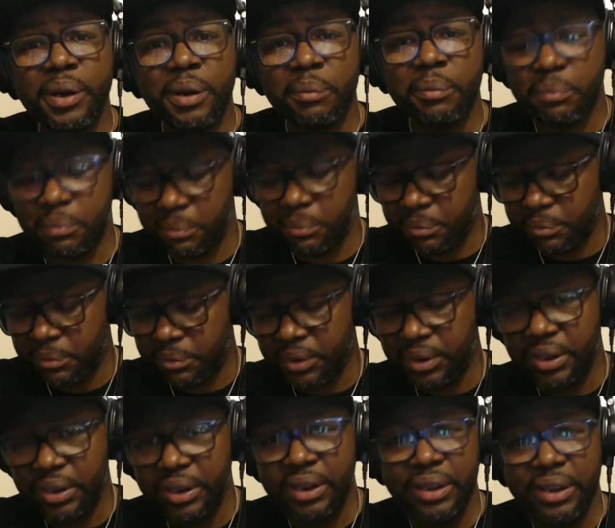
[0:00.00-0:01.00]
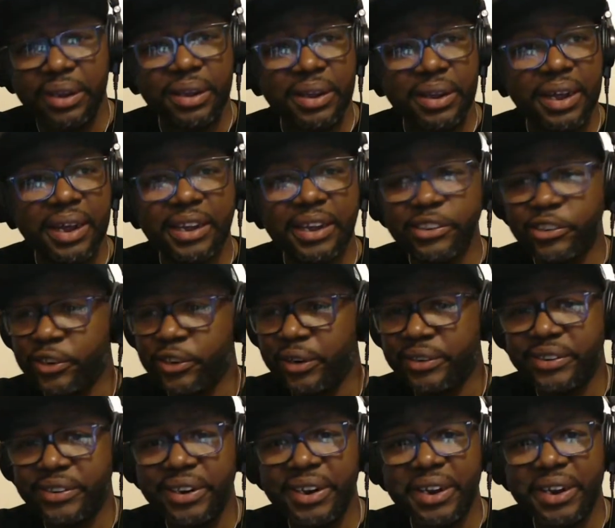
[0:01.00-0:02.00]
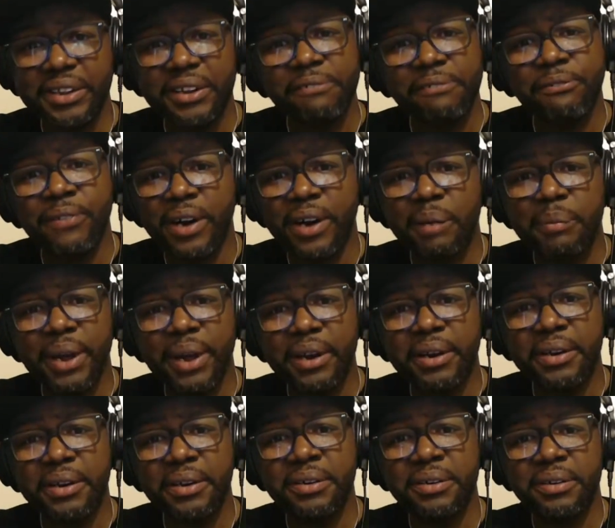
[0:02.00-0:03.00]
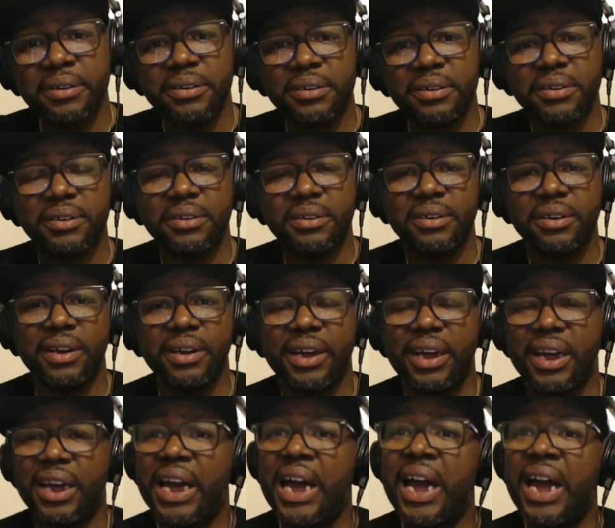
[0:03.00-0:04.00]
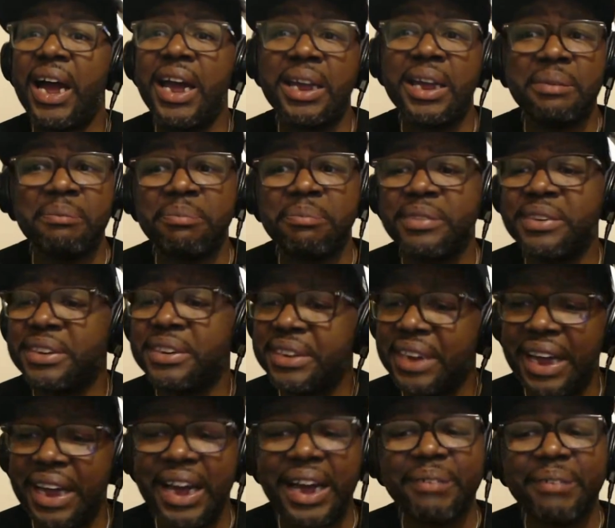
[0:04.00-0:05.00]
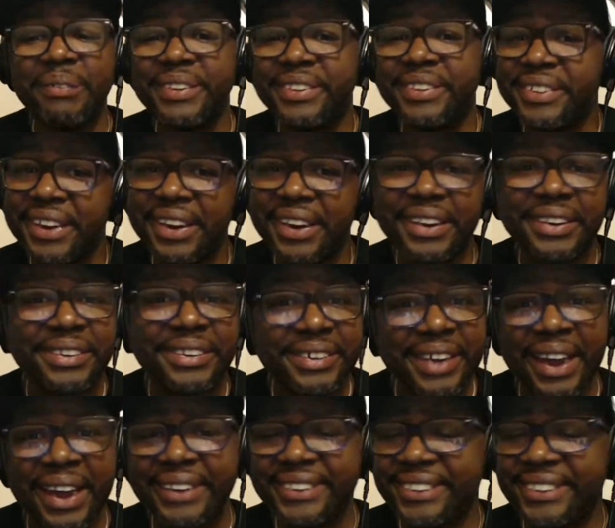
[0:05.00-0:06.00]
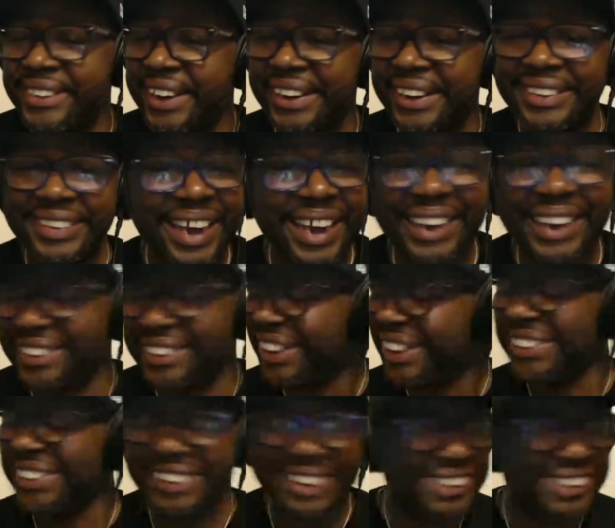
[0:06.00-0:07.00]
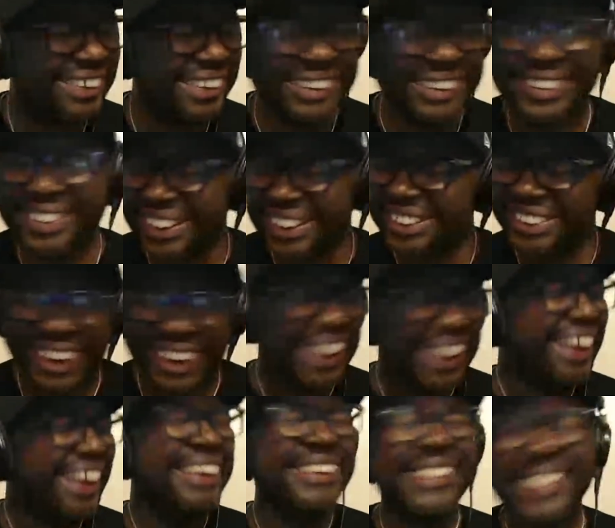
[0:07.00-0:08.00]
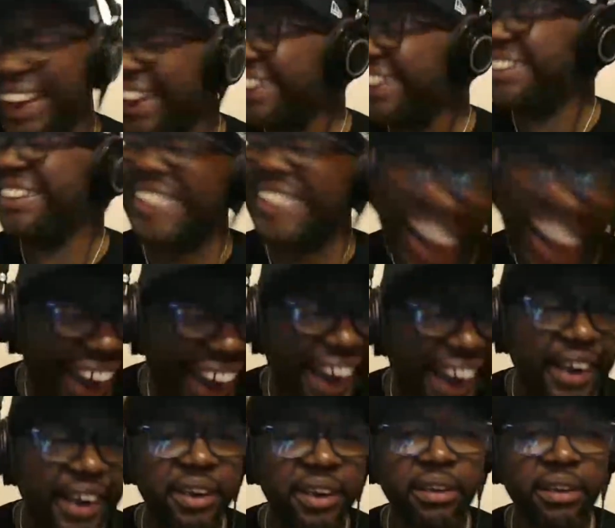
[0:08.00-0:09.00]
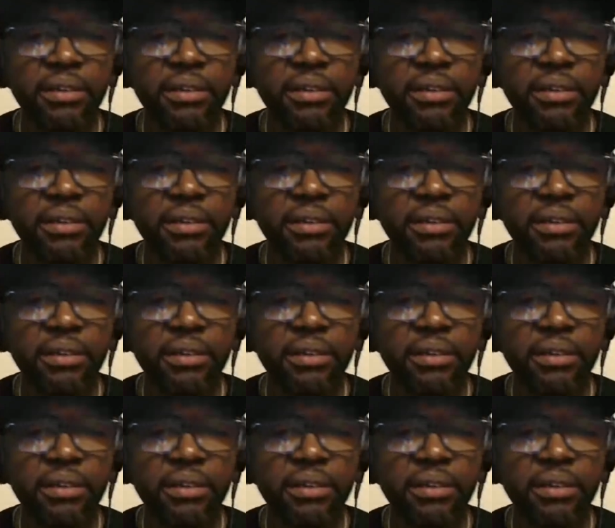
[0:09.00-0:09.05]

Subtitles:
up? Can John Cena get the fuck up out of here? I am sick and tired. Sick and tired. Sick and tired